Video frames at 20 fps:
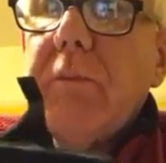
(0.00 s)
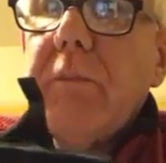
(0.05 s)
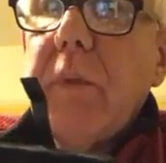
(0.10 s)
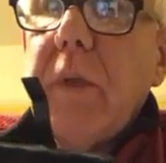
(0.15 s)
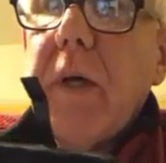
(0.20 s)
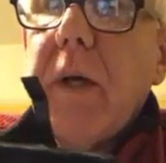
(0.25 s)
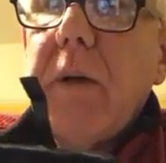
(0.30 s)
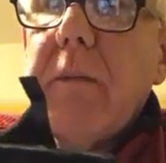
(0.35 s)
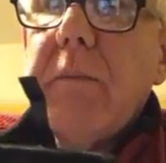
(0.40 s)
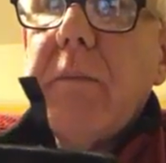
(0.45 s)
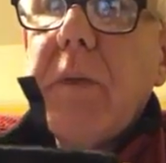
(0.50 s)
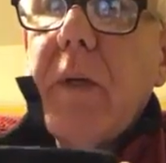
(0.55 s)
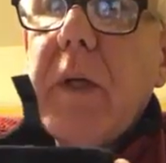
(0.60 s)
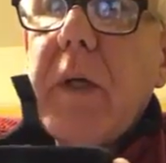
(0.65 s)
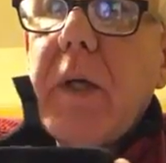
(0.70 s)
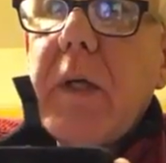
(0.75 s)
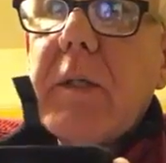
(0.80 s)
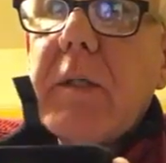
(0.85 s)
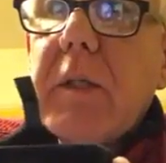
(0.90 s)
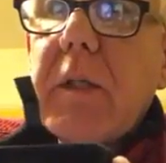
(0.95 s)
Yeah, it
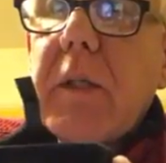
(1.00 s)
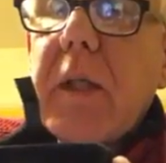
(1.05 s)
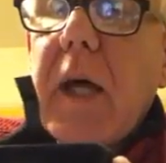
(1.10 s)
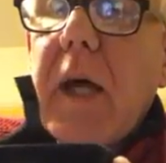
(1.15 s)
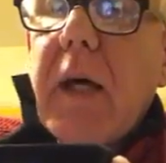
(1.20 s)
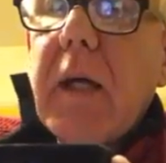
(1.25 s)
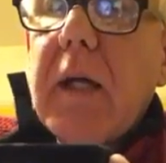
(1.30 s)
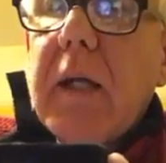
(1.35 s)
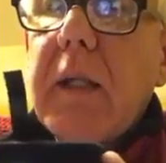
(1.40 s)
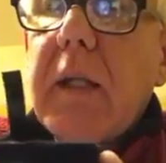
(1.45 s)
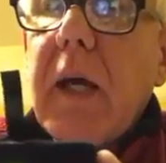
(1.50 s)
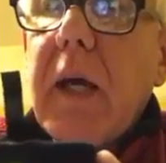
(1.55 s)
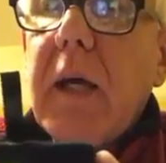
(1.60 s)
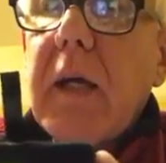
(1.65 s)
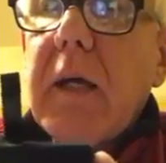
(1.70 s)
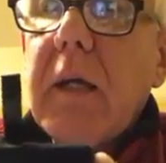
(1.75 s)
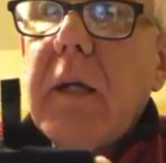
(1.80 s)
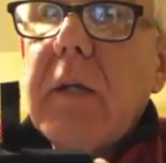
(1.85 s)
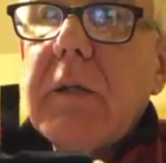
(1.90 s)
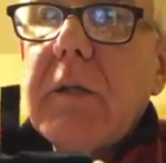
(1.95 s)
is the dangly
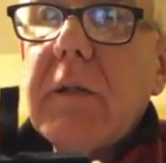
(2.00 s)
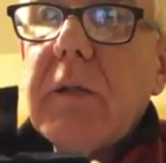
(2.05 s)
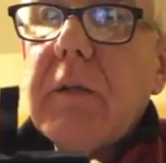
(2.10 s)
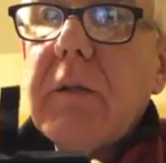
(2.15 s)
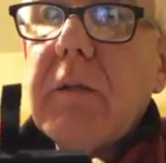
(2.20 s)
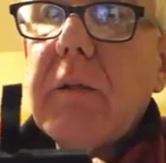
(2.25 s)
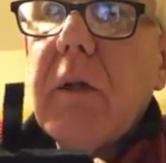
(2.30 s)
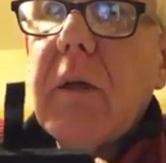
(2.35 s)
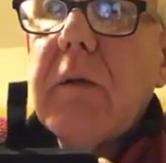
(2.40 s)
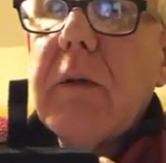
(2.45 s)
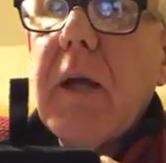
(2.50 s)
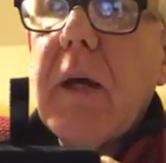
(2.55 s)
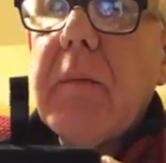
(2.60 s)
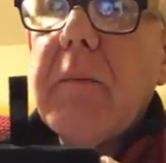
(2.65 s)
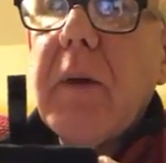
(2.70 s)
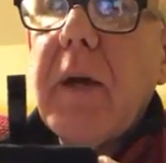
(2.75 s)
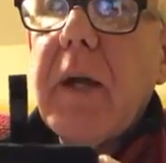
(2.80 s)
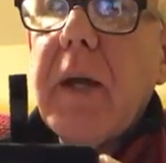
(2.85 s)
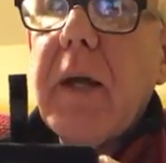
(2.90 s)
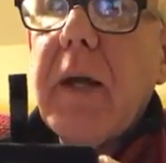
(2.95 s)
danglies, no doubt
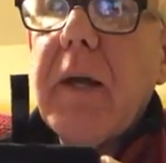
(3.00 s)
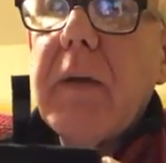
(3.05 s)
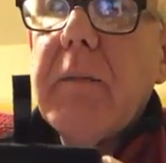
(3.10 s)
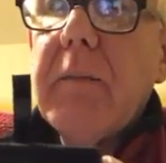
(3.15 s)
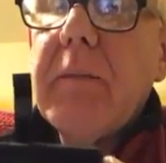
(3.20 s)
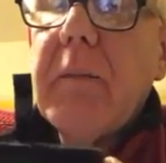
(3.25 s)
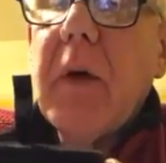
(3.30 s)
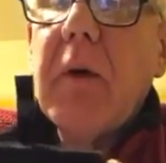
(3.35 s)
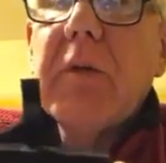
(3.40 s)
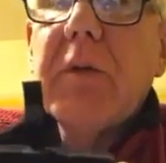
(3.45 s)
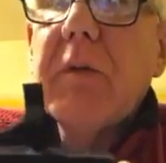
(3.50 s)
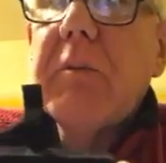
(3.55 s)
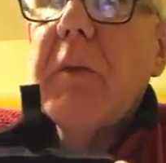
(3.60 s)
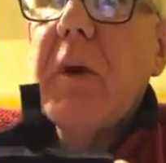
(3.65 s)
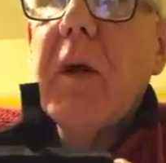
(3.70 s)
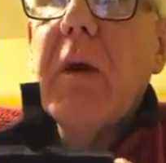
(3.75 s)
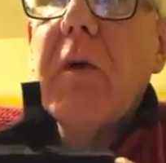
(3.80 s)
about that. Most of my